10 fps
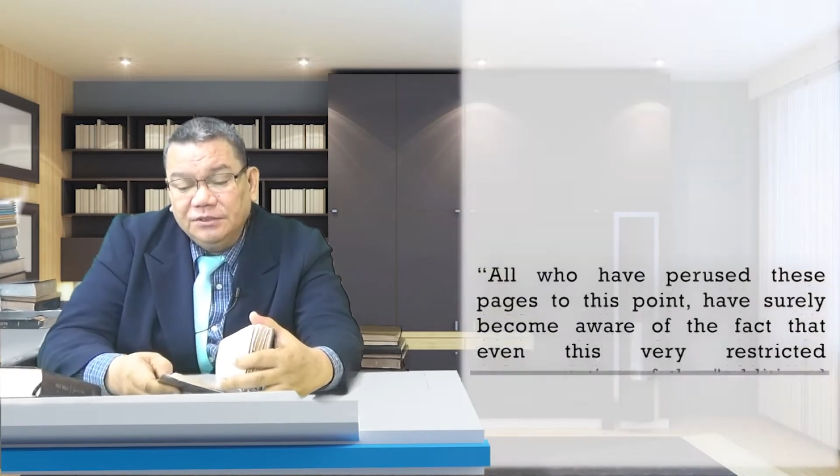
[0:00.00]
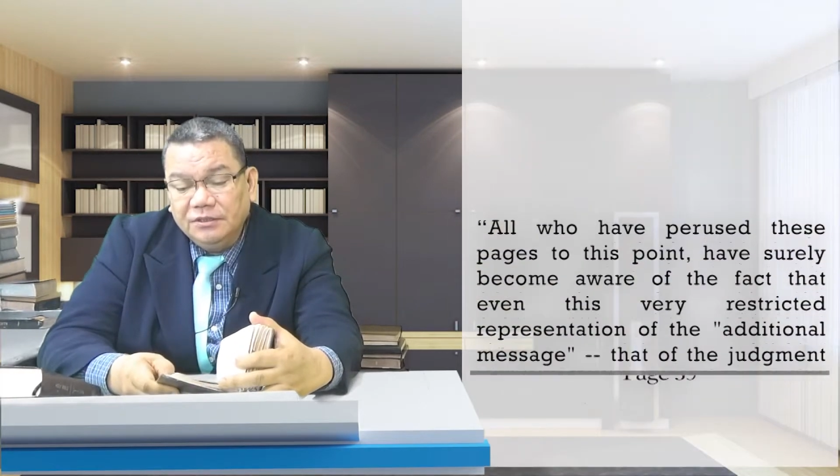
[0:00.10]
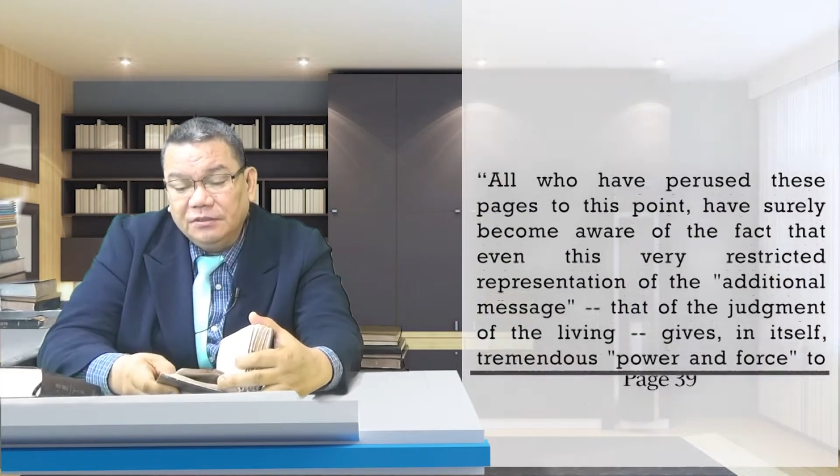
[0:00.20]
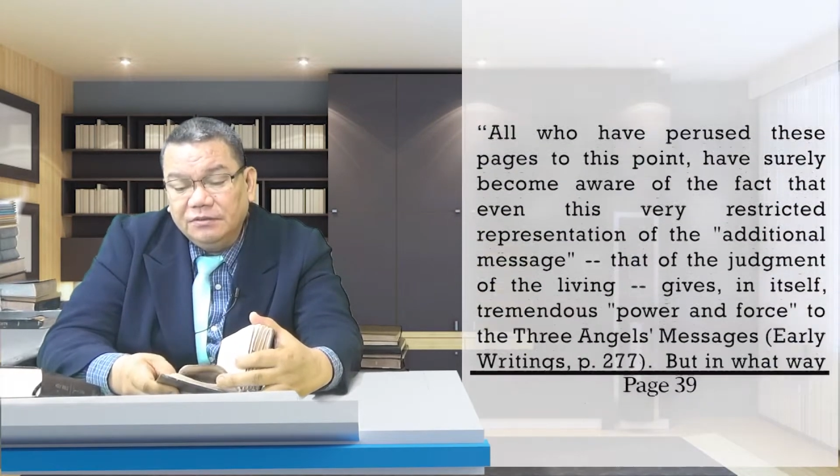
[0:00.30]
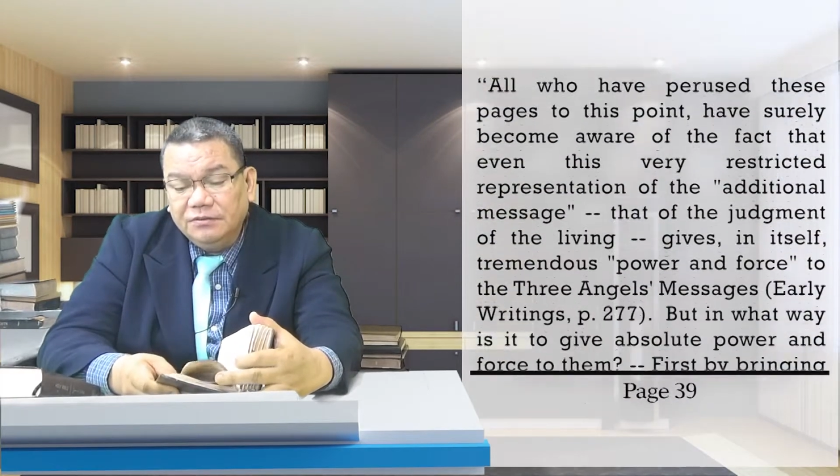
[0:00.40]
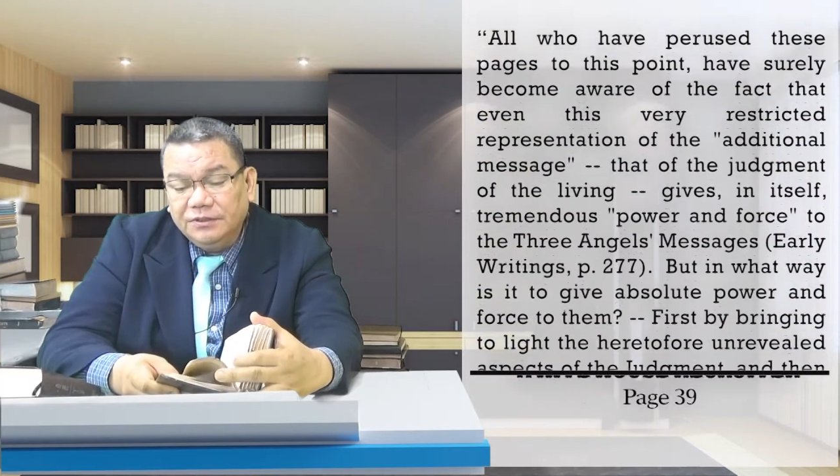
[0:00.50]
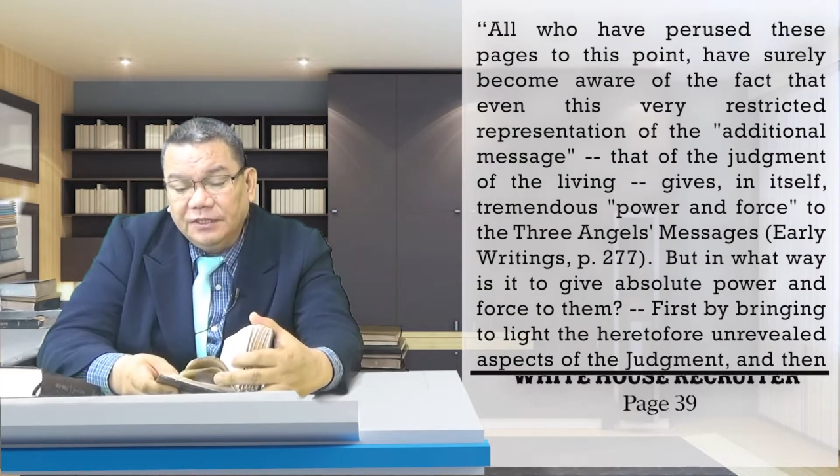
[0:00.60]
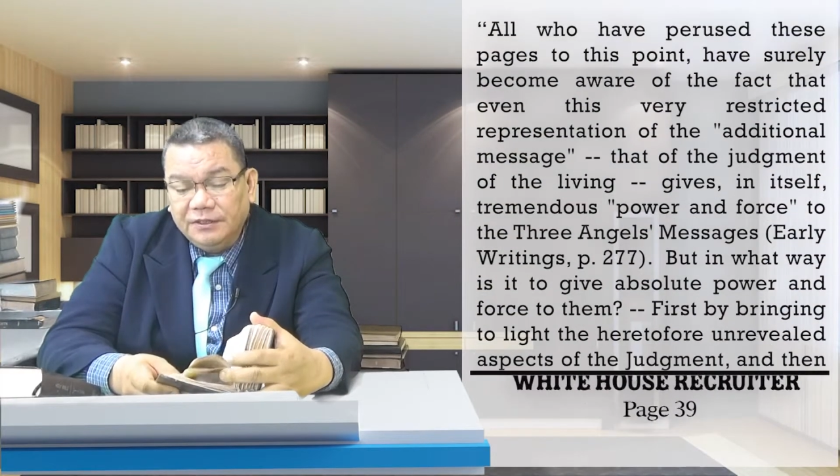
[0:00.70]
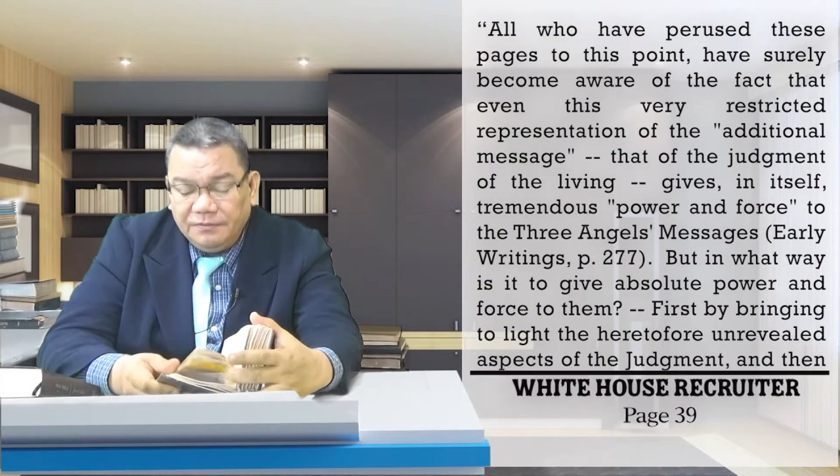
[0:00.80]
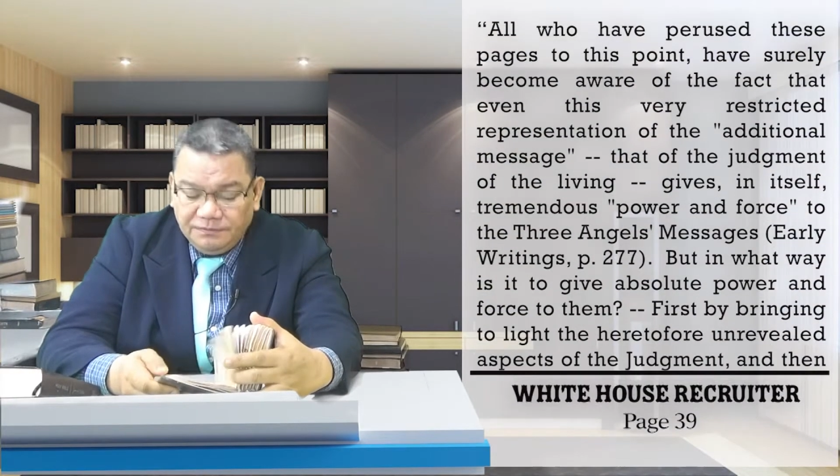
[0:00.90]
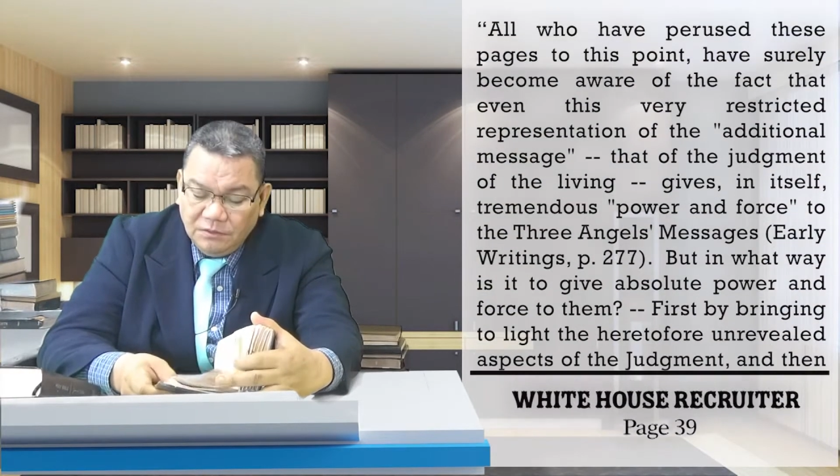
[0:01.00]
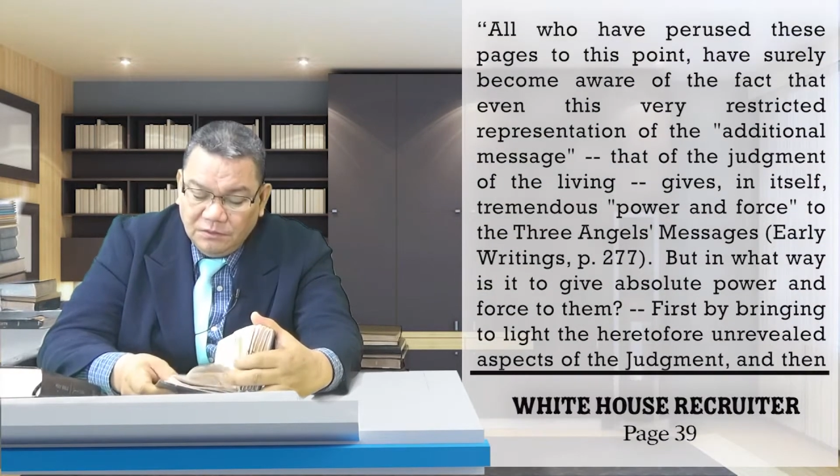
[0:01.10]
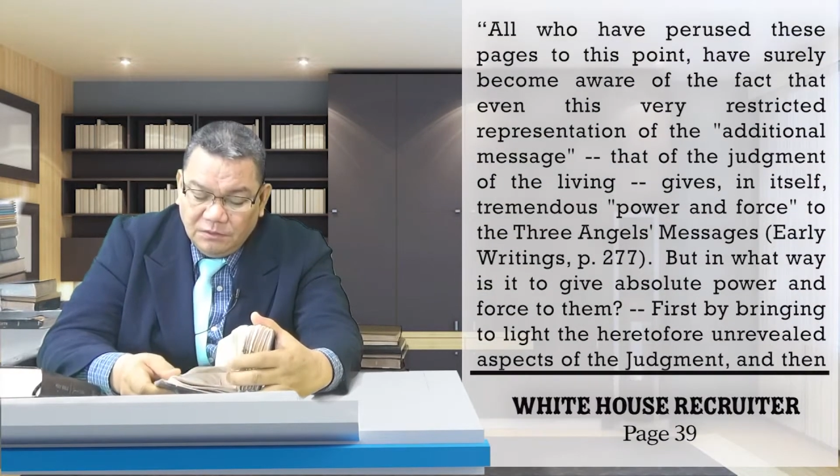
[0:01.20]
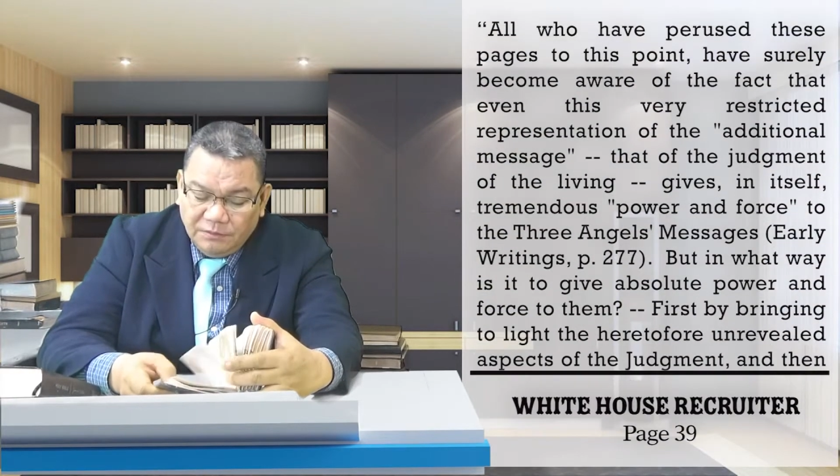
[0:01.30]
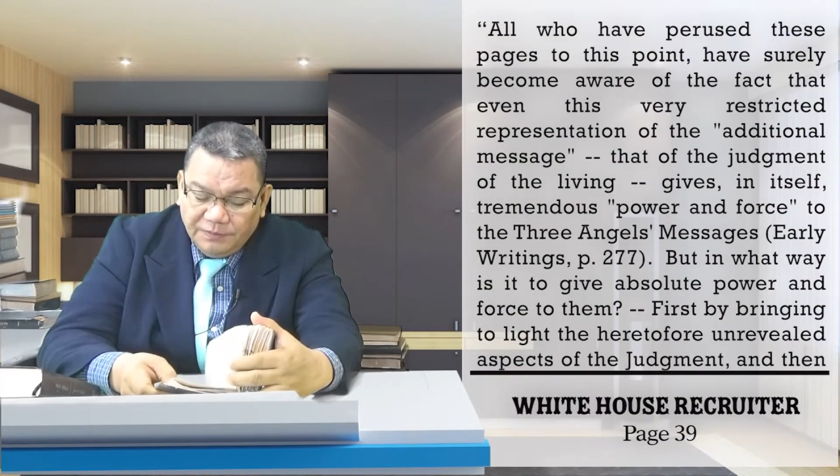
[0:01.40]
Recruiter
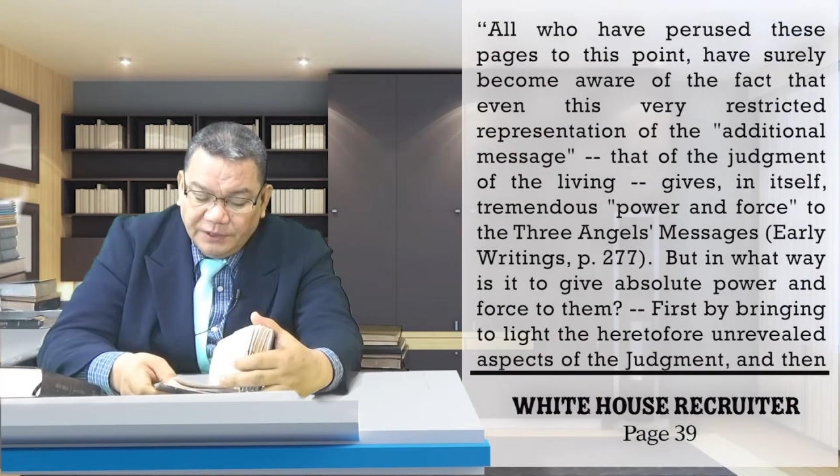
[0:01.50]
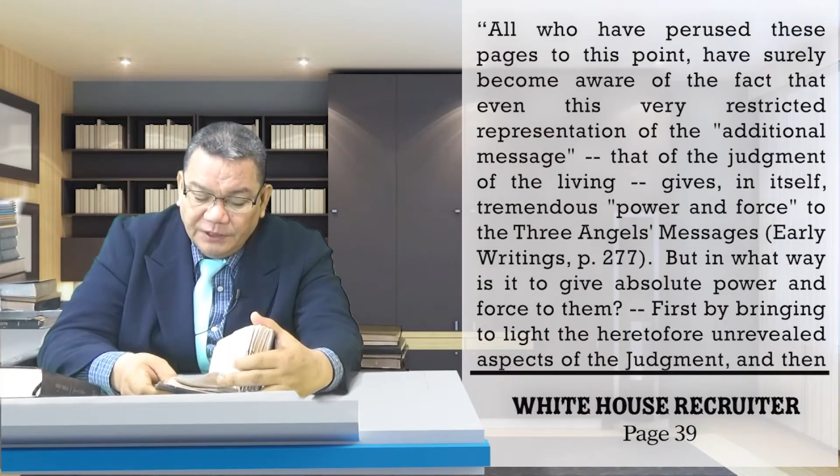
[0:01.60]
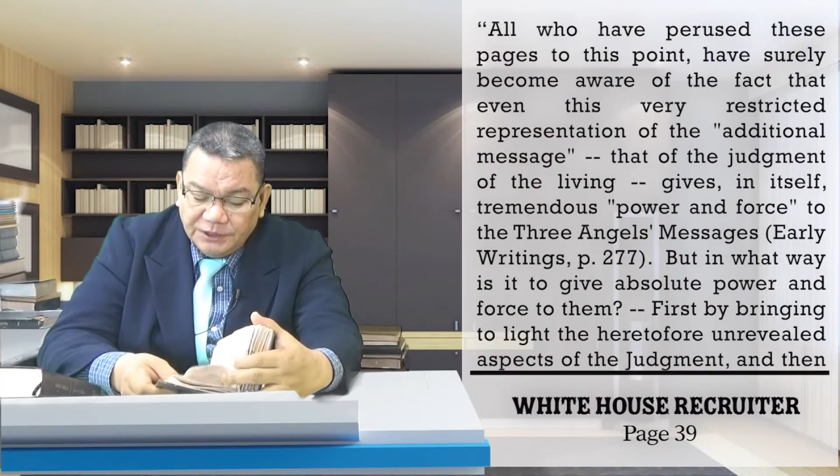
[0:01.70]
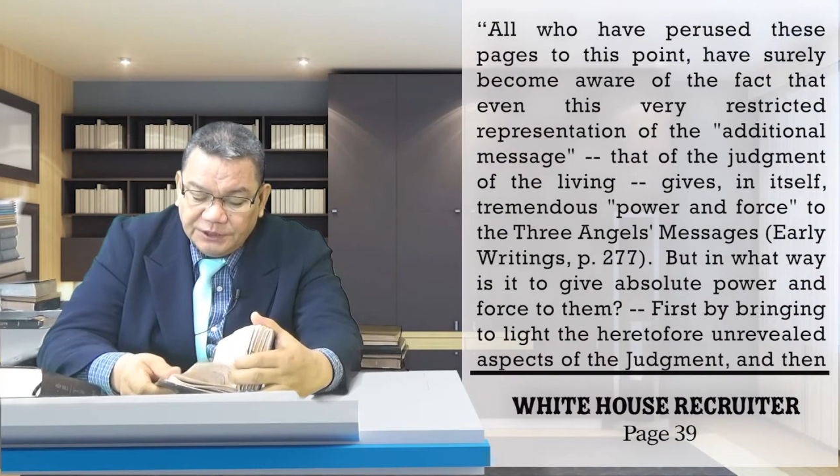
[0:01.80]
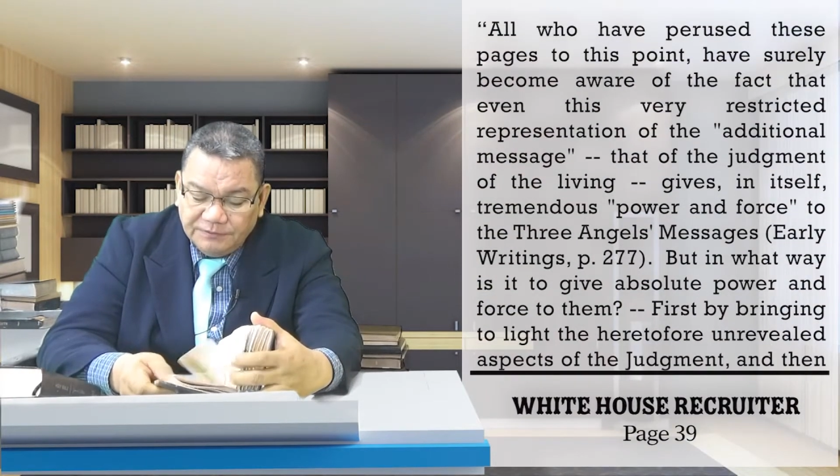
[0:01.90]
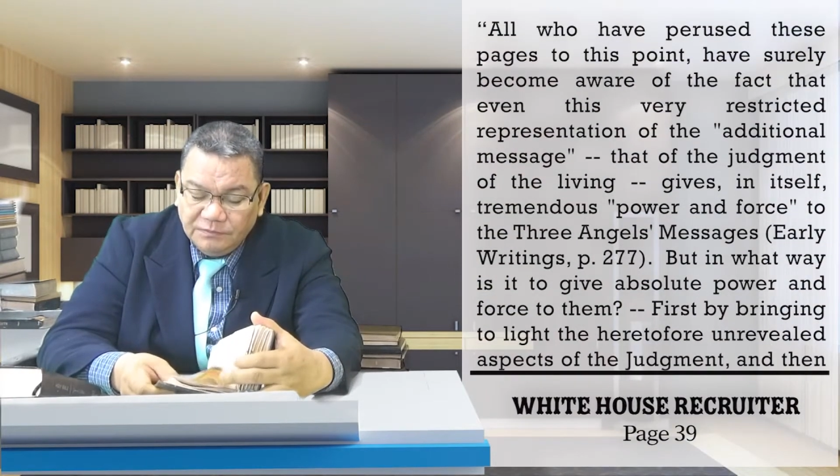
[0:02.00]
on page